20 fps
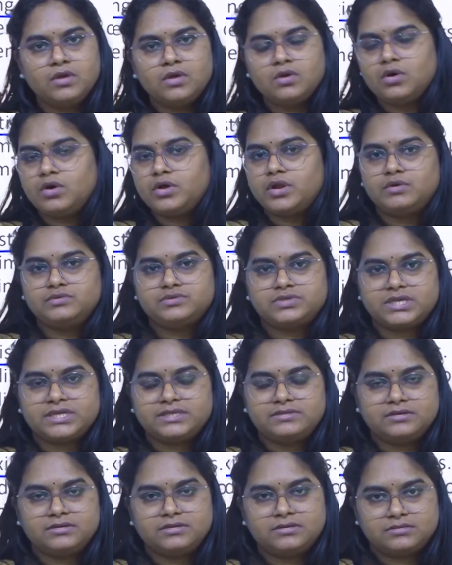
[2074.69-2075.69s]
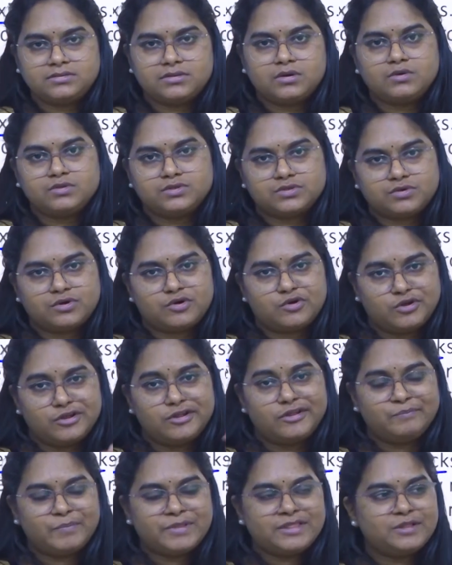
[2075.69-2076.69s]
or outside the Earth also,
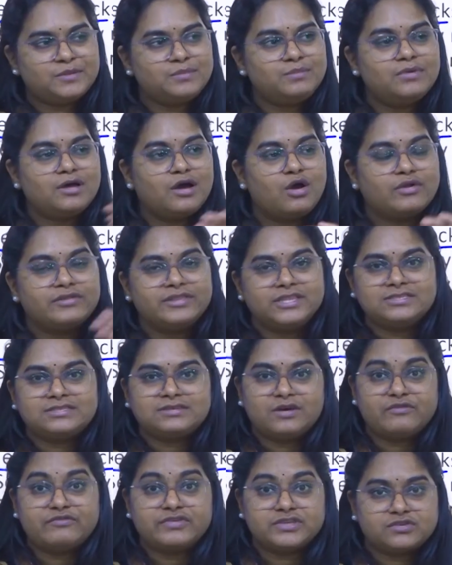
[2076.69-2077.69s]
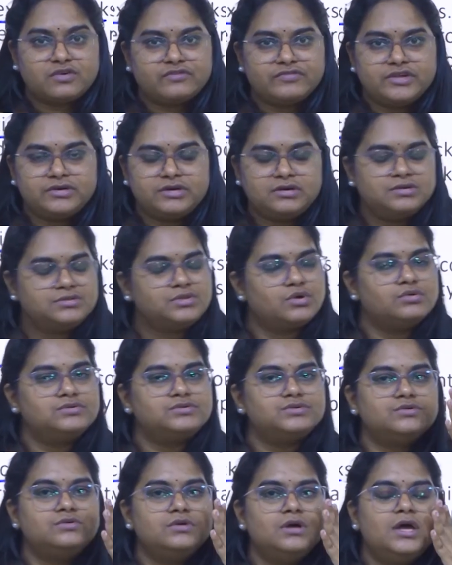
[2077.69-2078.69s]
on the surface of the Earth
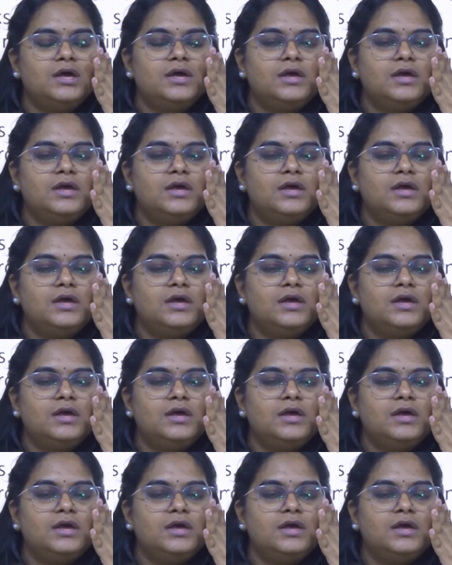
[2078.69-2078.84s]
also.